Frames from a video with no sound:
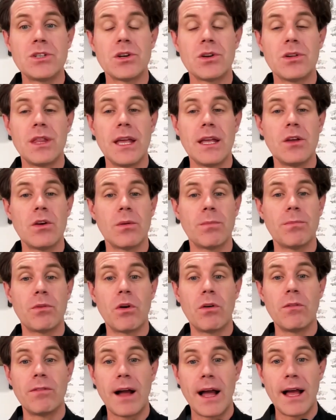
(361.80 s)
sure that your
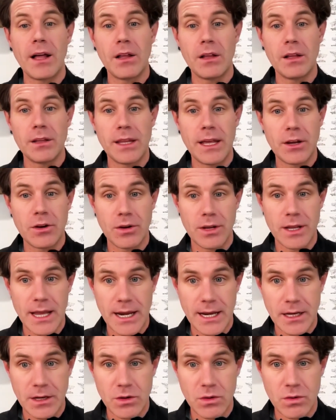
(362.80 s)
profile, that you're
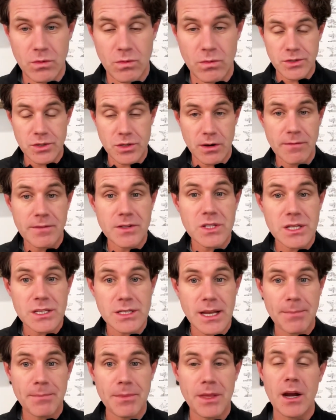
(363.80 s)
getting new
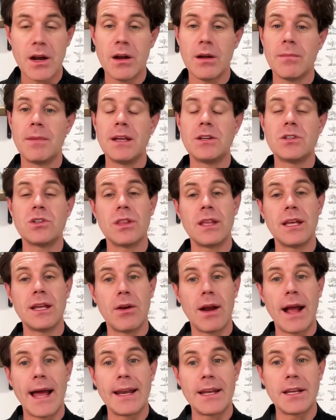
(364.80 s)
services up there. Make sure that
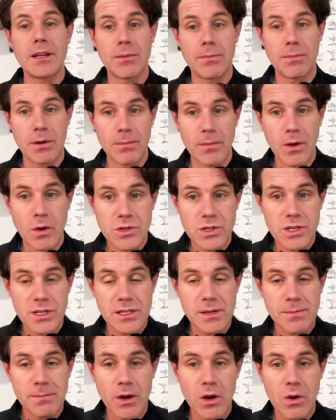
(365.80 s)
you're adding your
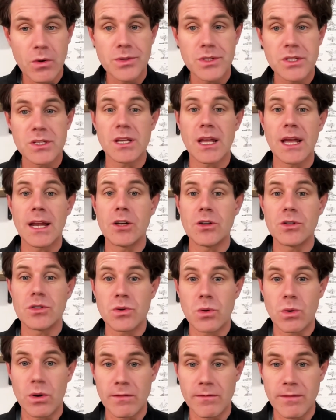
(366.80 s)
promotions and posts and your store